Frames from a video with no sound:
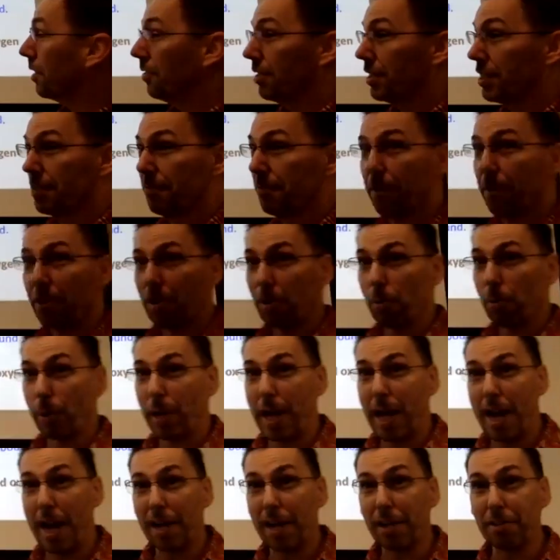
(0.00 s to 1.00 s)
this very
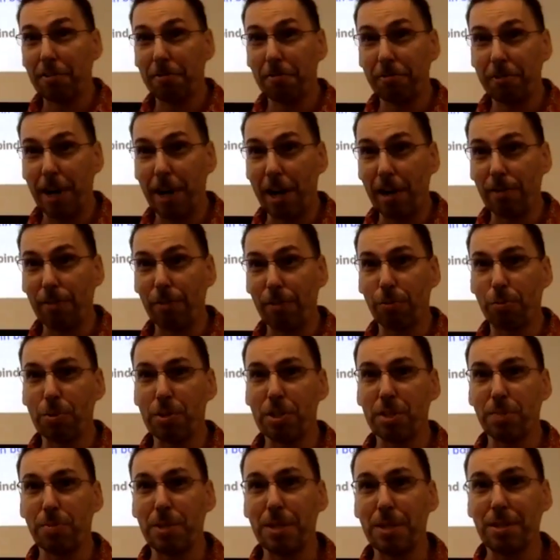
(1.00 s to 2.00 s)
reactive iron 3
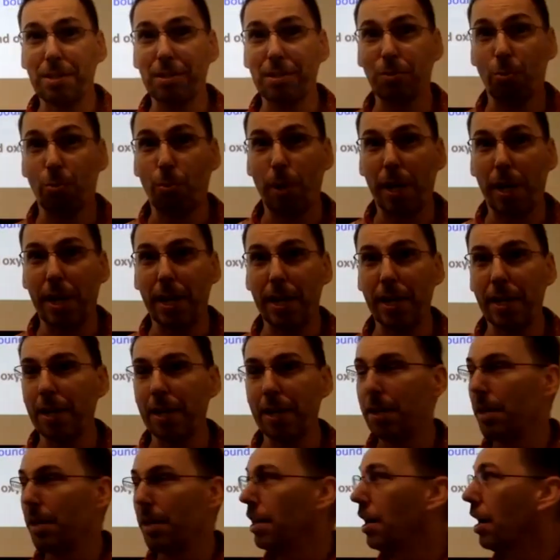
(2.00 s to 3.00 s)
species away.
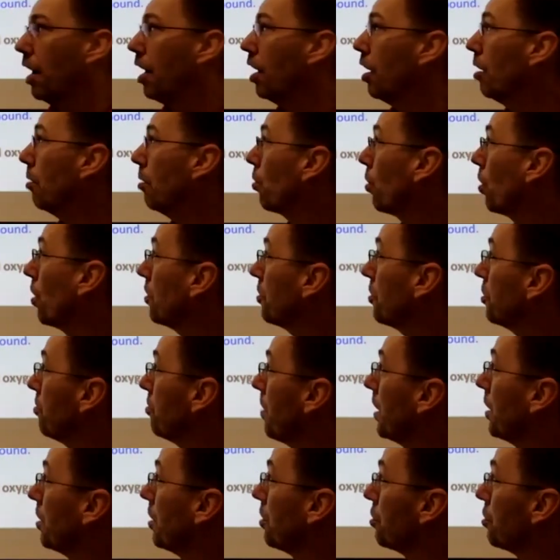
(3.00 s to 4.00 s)
We're also making